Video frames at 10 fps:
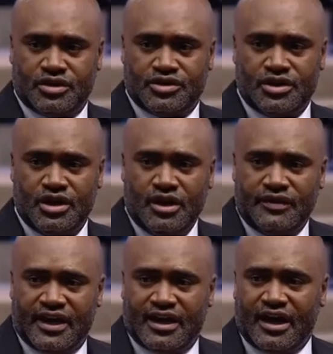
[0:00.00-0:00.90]
they
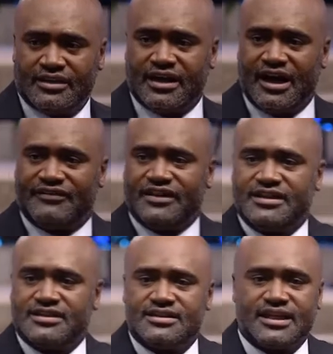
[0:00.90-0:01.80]
cut covenant
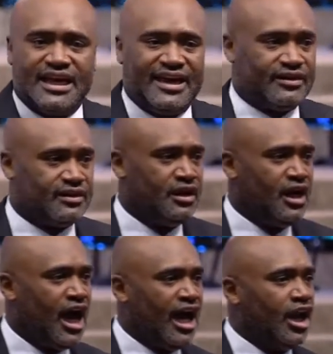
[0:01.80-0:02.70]
together. And
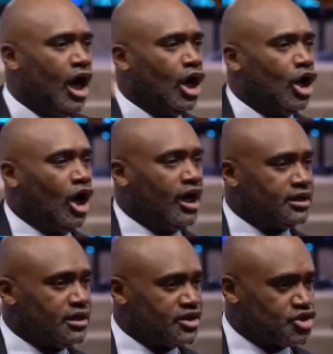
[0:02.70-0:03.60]
God, the
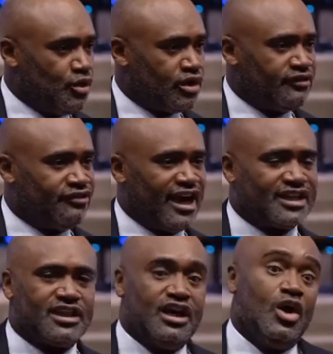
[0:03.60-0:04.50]
smoking flax,
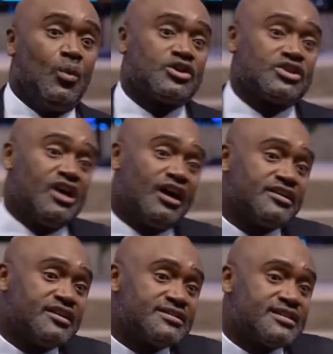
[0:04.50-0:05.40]
was God the
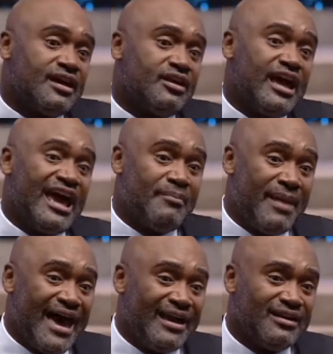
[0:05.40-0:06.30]
Son, a man,
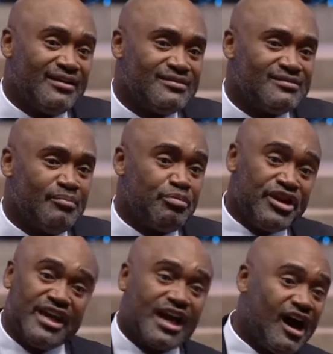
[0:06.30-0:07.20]
pre
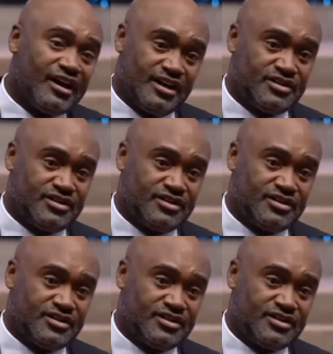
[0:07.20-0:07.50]
incarnate though,